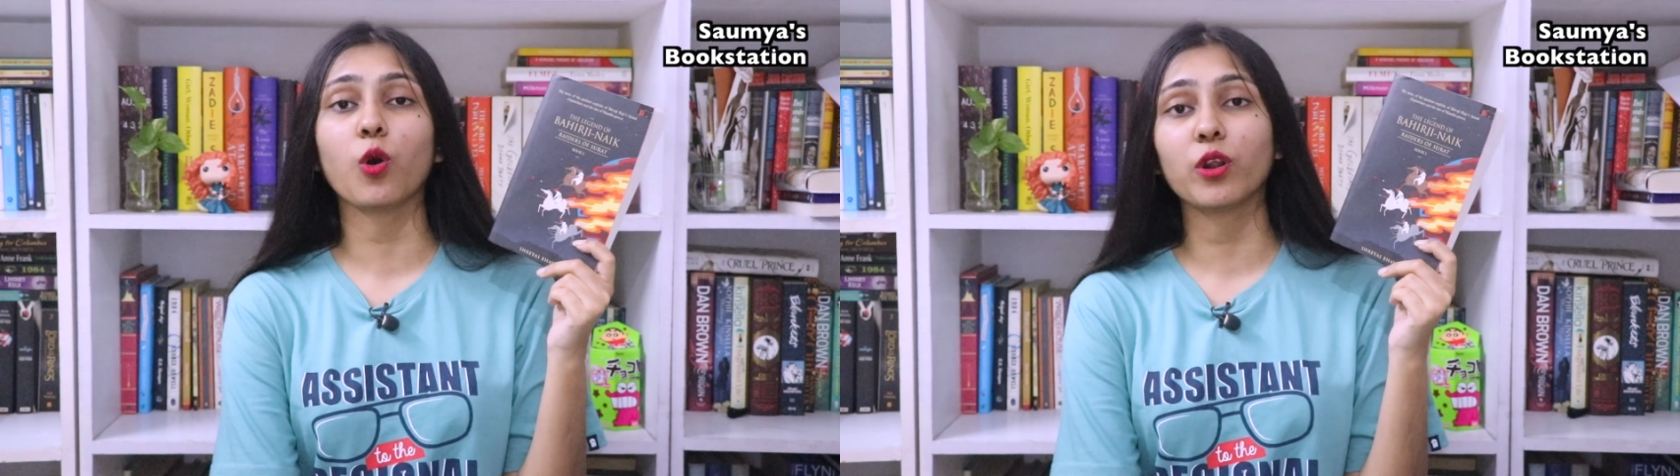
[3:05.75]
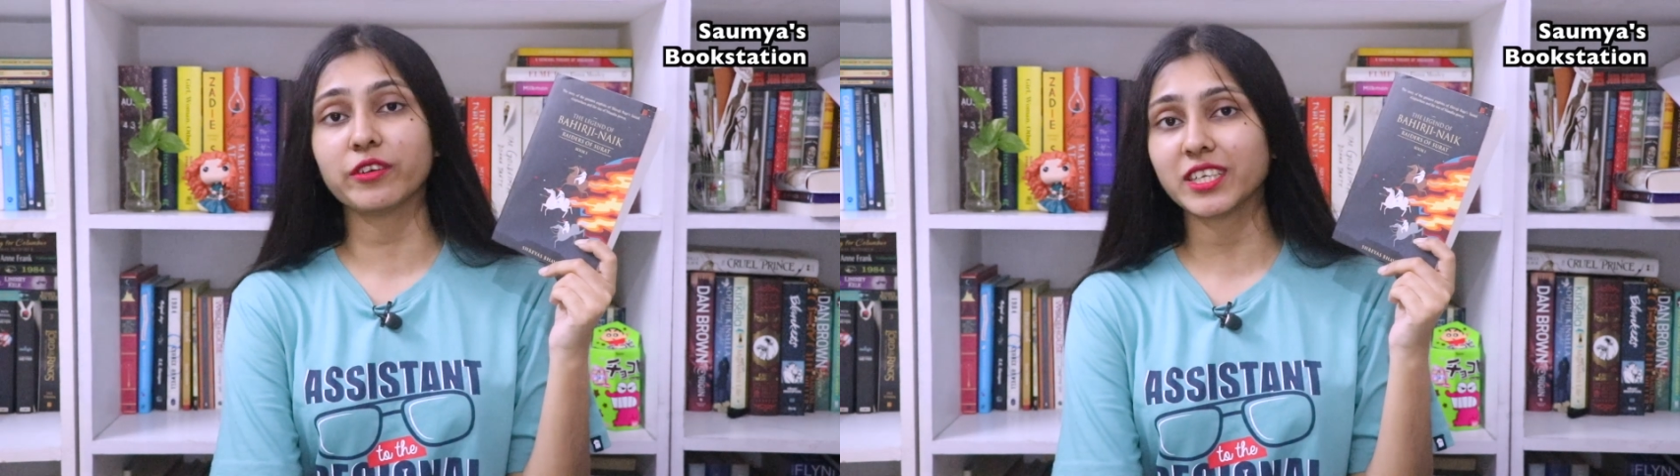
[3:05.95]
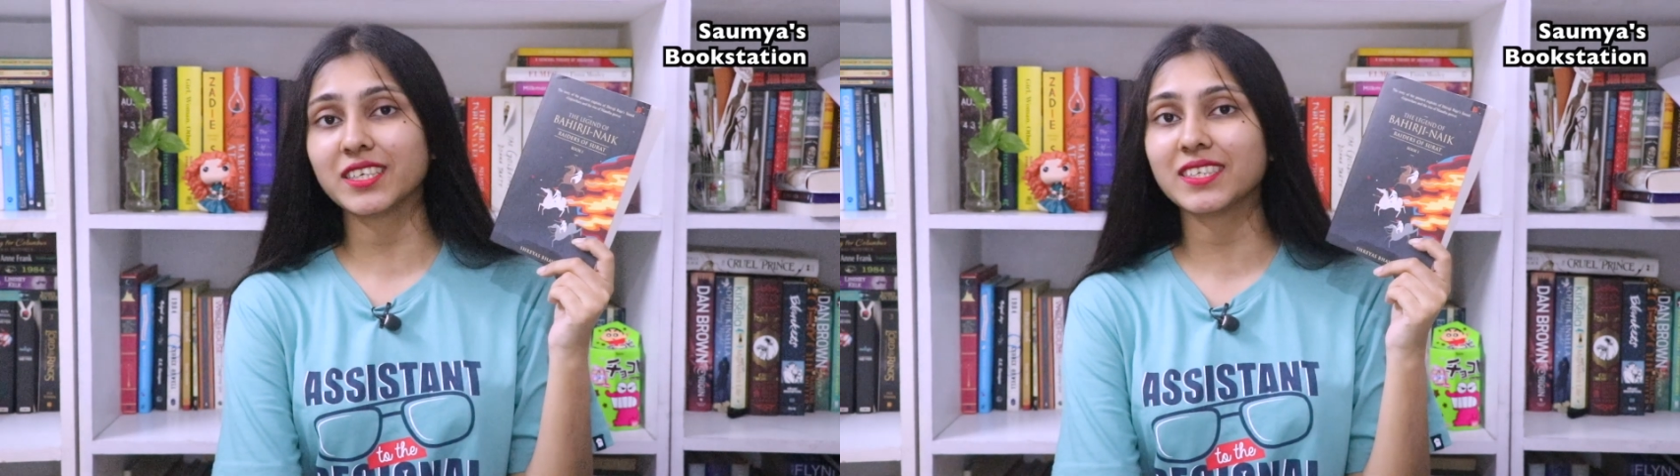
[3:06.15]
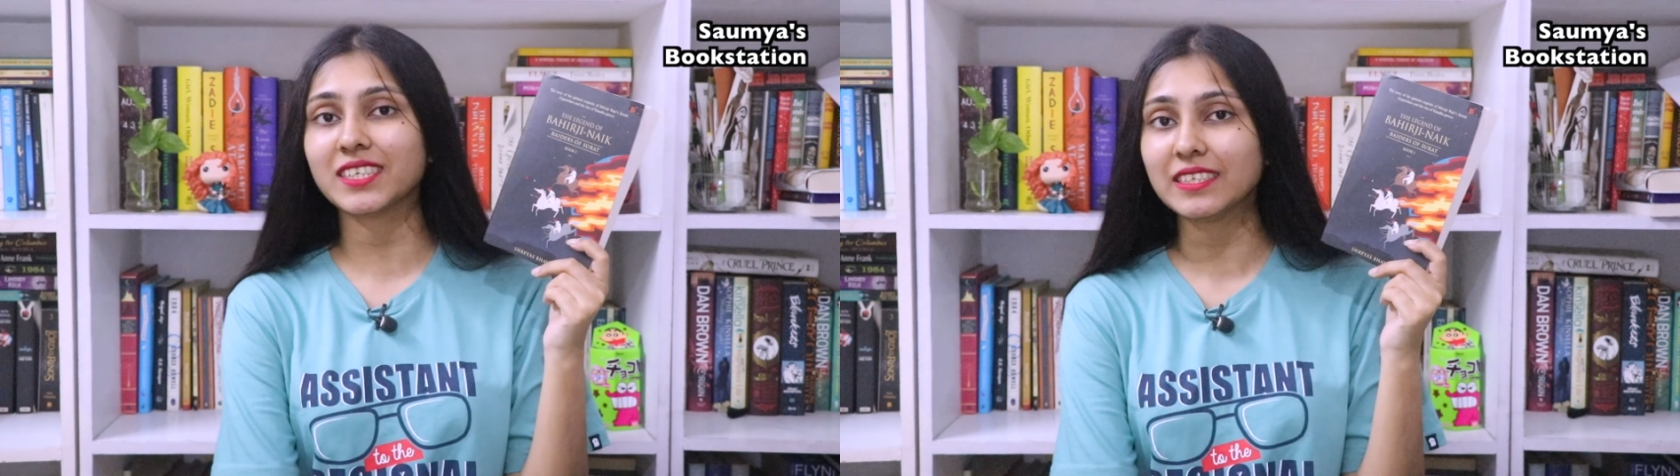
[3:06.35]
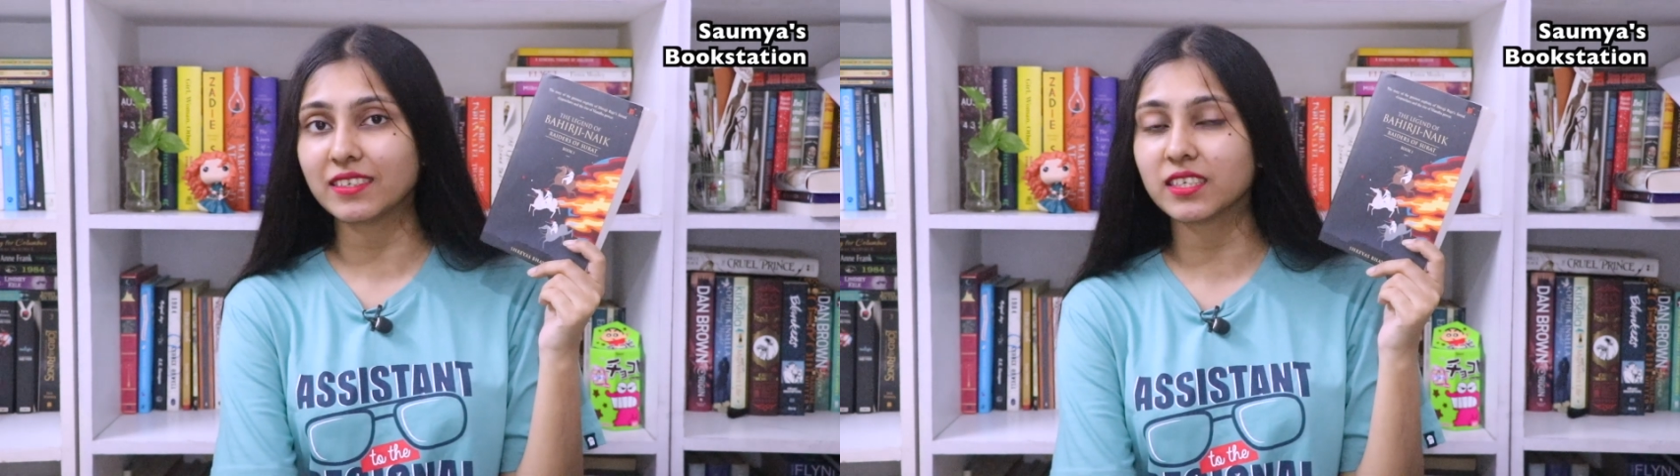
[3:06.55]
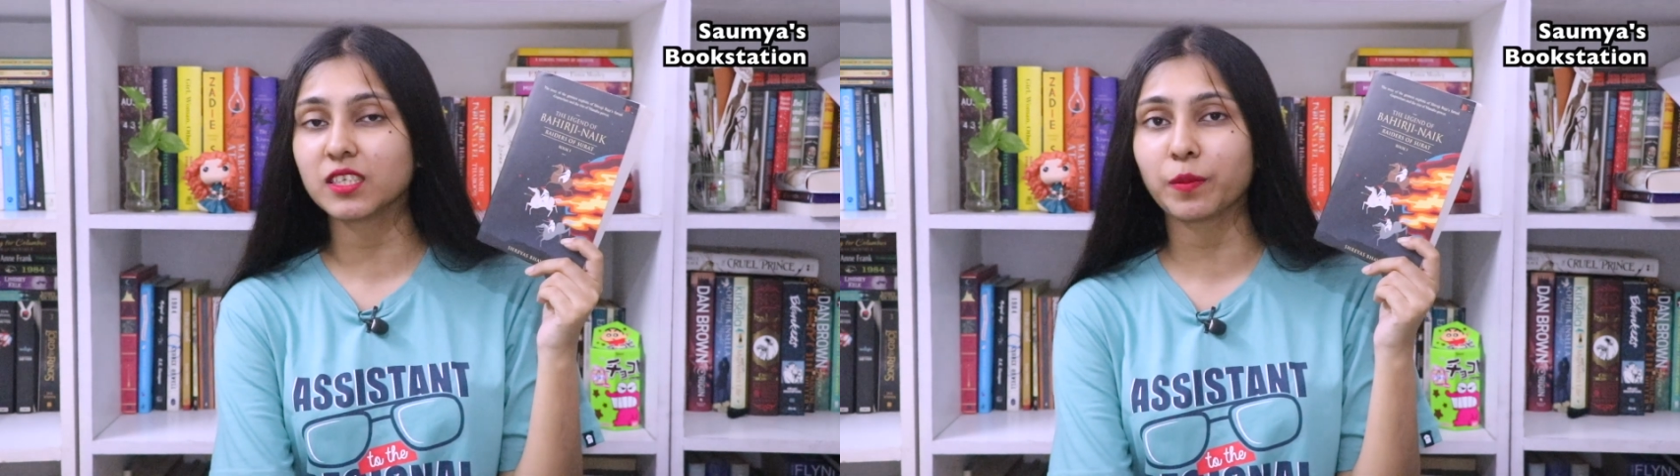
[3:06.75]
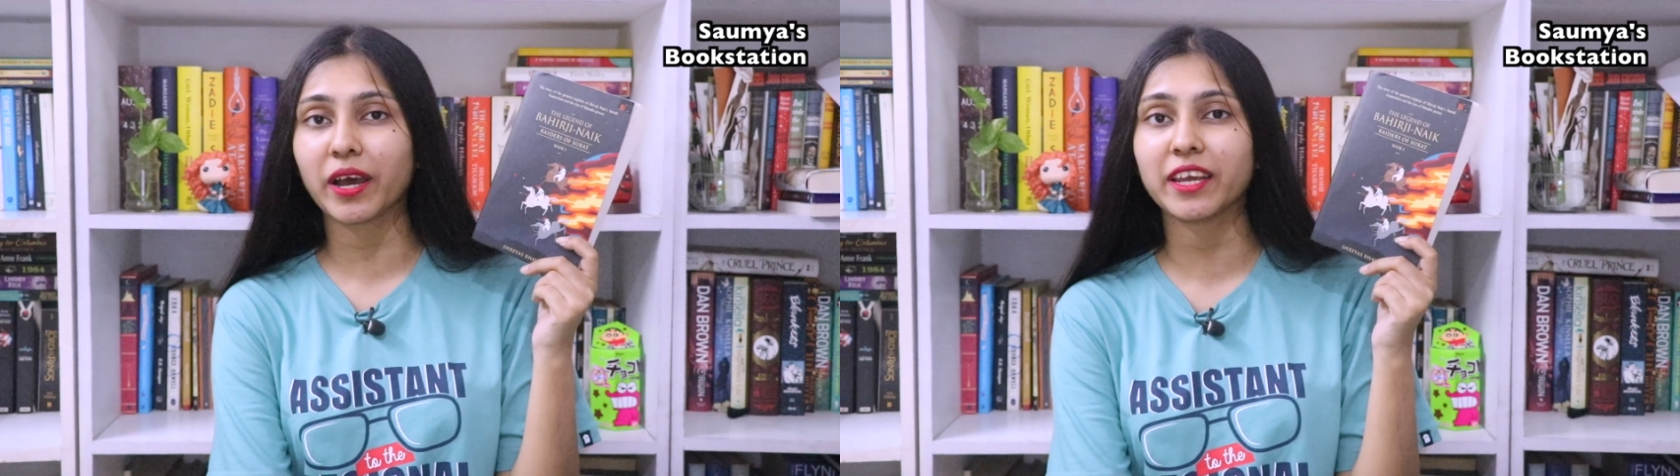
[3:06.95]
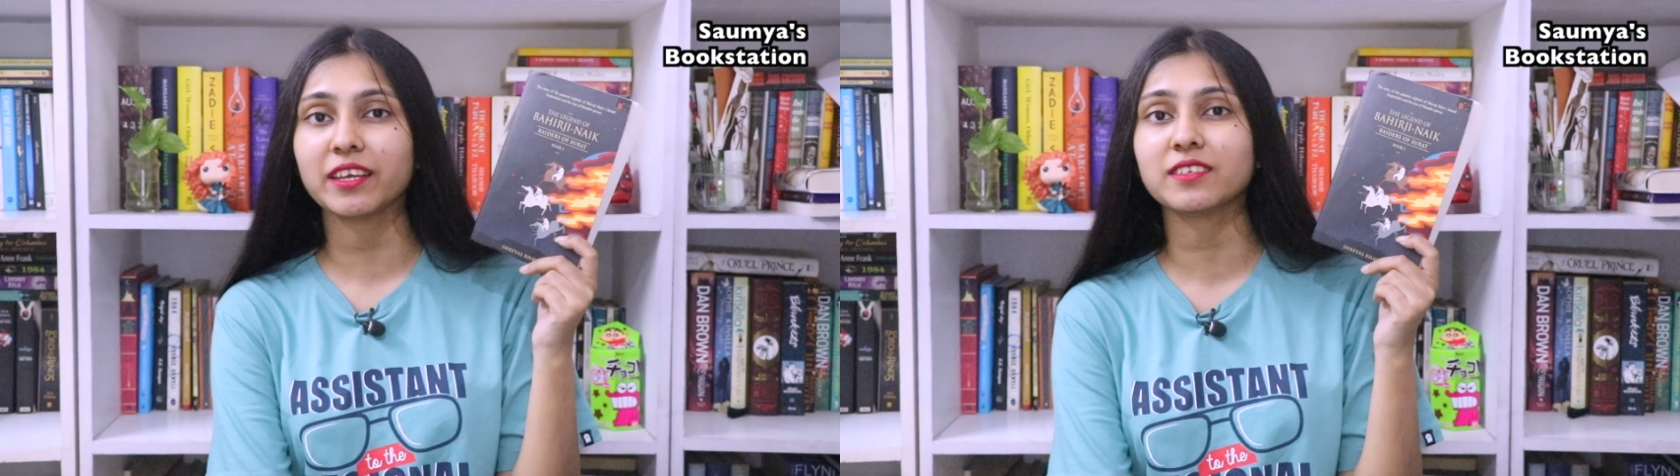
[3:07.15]
already seasoned
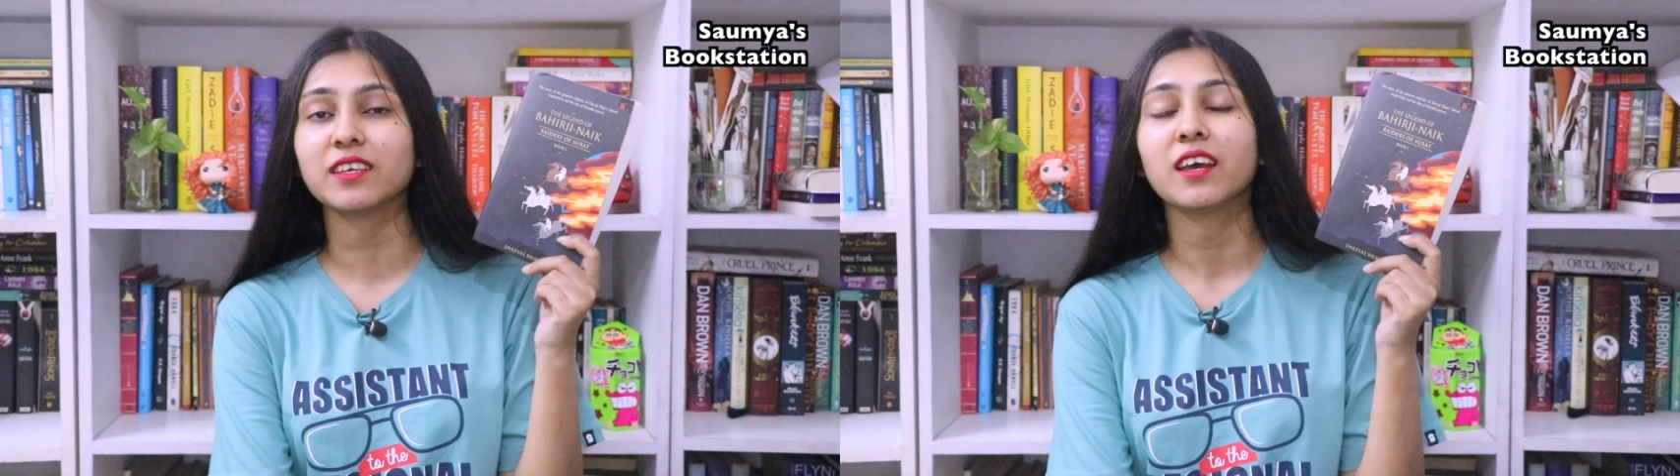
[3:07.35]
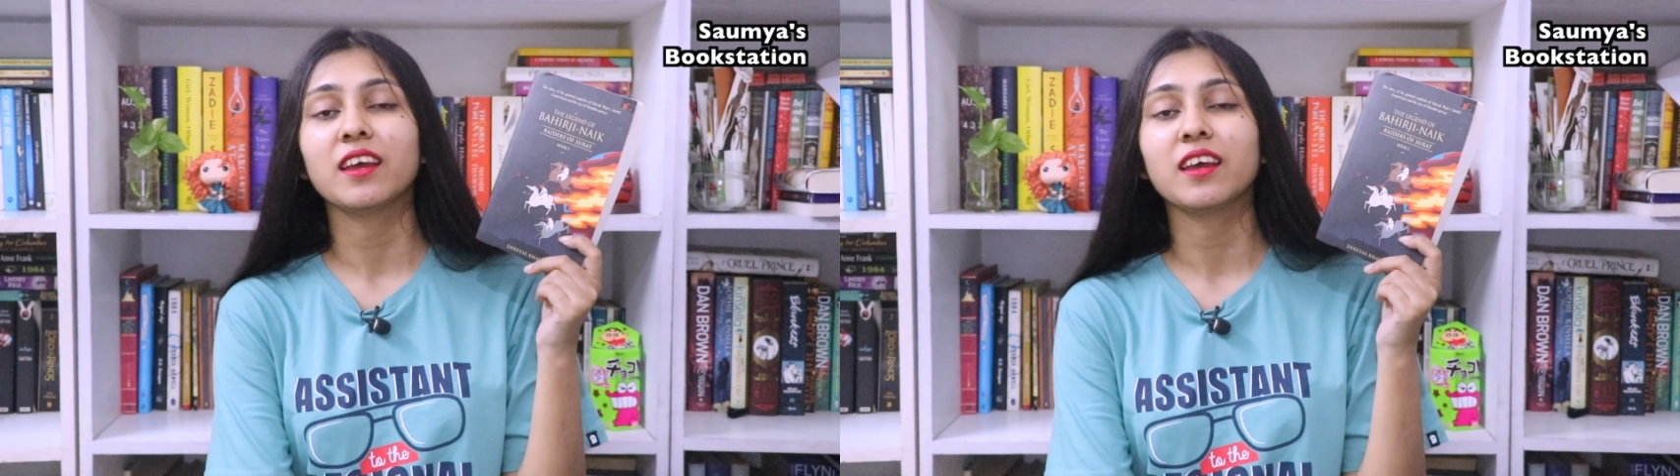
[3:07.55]
spies